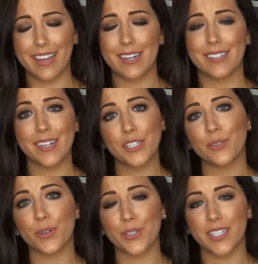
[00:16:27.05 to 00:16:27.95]
It is such
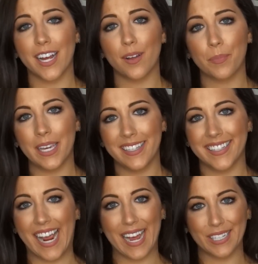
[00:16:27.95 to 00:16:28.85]
a versatile
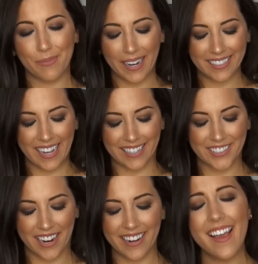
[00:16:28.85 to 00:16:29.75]
piece to add to my
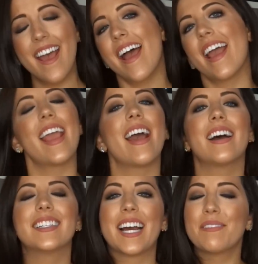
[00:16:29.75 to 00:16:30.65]
collection,
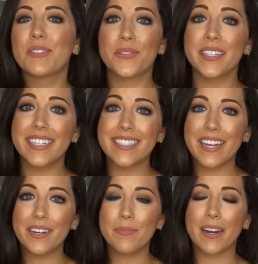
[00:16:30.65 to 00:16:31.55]
and I'm just really
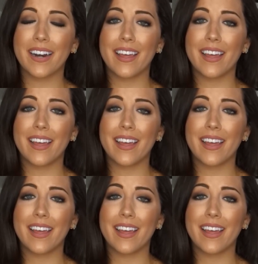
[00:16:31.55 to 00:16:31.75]
excited about it.